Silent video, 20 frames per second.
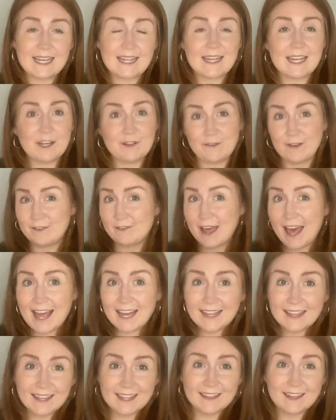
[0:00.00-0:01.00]
And then if you have
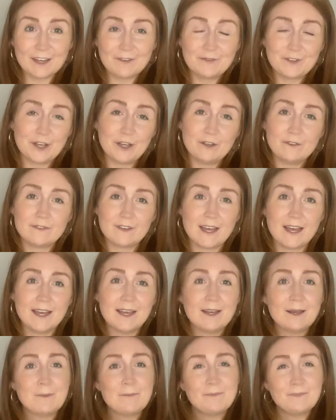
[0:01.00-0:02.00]
anything left over,
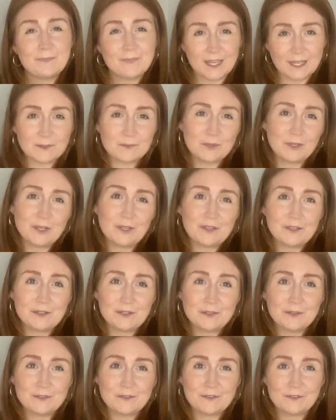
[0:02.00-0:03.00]
that's what you
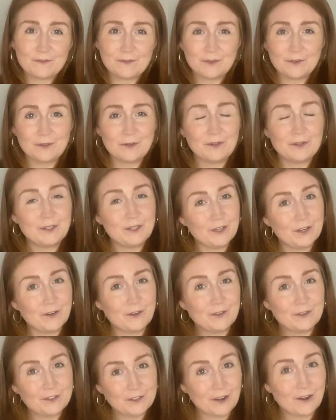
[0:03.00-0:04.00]
use for
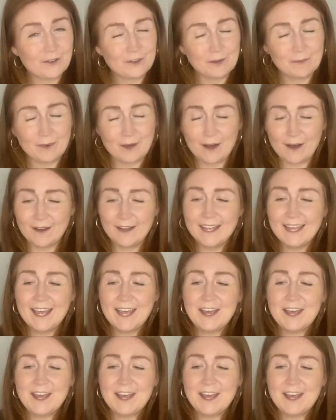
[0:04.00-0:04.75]
your chocolate bar.